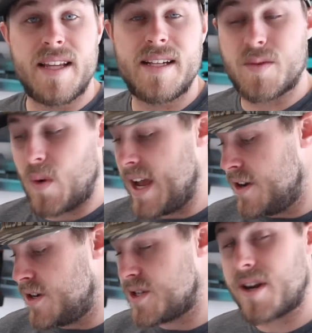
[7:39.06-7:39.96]
these
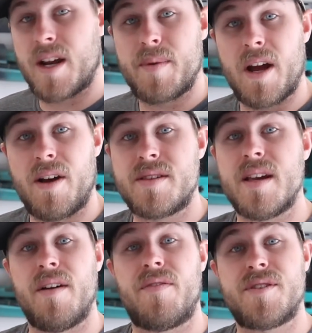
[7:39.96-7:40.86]
waders are gonna be on
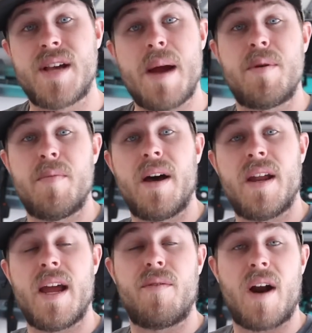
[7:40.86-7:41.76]
sale for Cyber
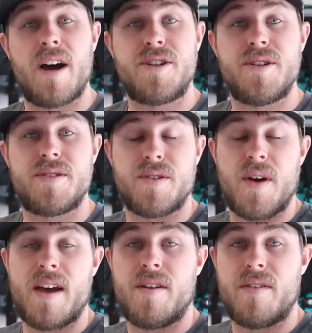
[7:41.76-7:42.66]
Monday at Rogers, so
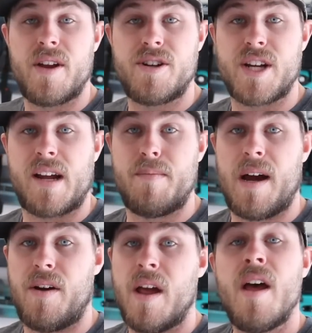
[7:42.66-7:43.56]
head over there, check them
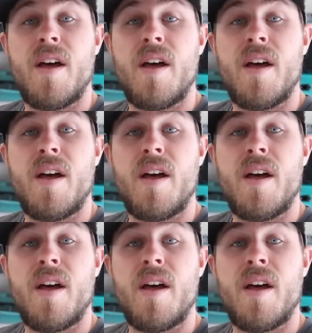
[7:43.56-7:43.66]
out.